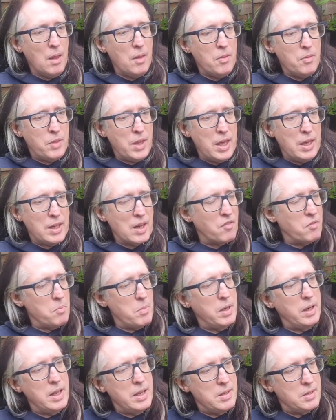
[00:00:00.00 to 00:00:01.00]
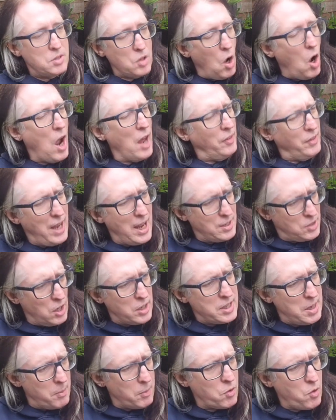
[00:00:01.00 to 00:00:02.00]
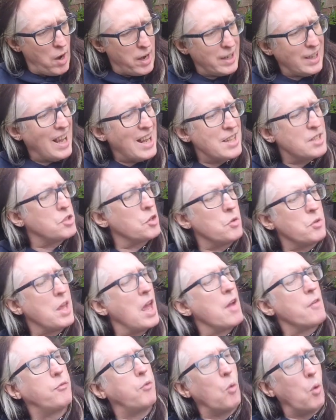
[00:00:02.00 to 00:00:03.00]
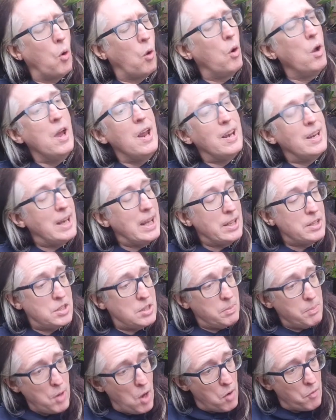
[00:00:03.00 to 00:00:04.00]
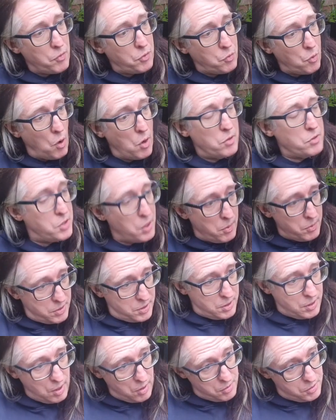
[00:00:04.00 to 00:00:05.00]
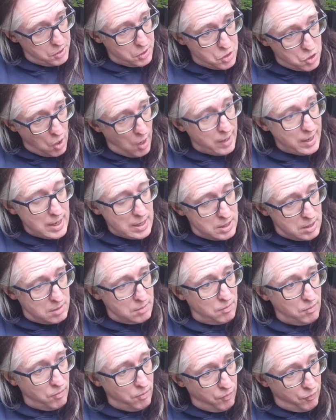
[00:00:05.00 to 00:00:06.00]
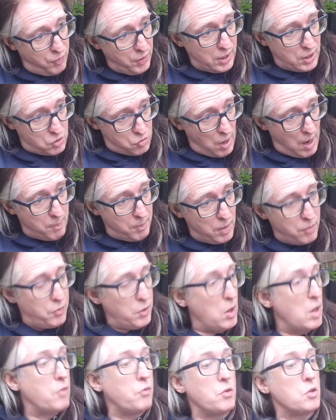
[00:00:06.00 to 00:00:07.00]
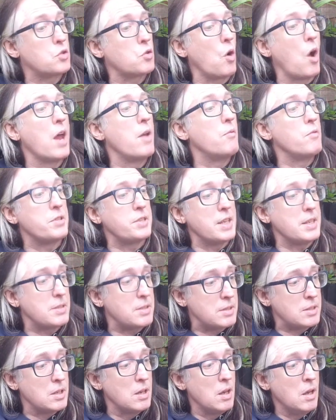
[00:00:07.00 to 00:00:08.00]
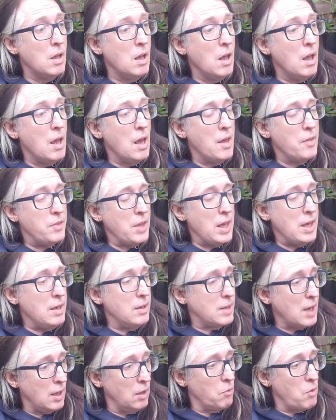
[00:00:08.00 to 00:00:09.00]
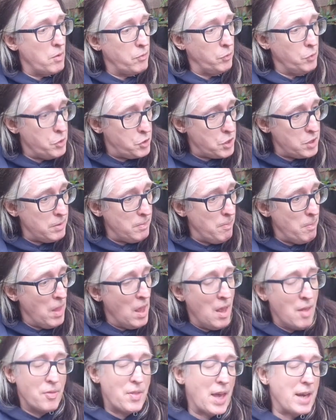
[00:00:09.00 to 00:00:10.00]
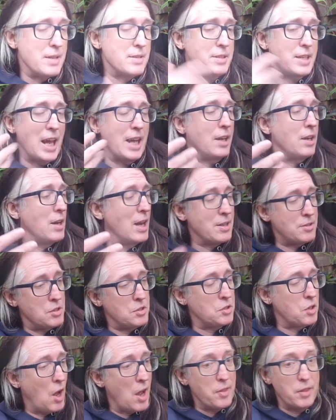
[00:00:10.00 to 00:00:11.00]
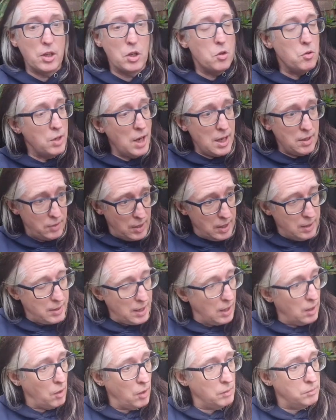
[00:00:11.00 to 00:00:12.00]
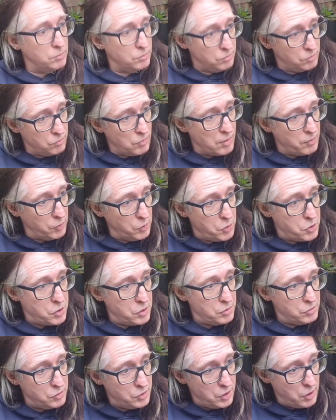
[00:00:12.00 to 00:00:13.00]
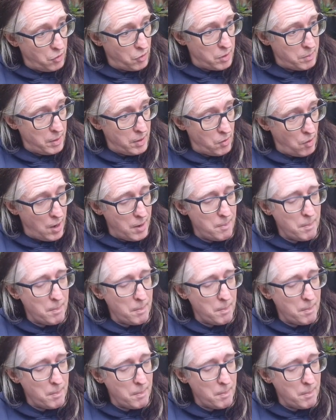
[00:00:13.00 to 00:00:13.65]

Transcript: the government is highly anti-democratic and so therefore needs to be overthrown. So it's it's the Chinese finger trap. If you try and resist the color revolution, that is taken as a sign that you need the color revolution. You know what I mean, right?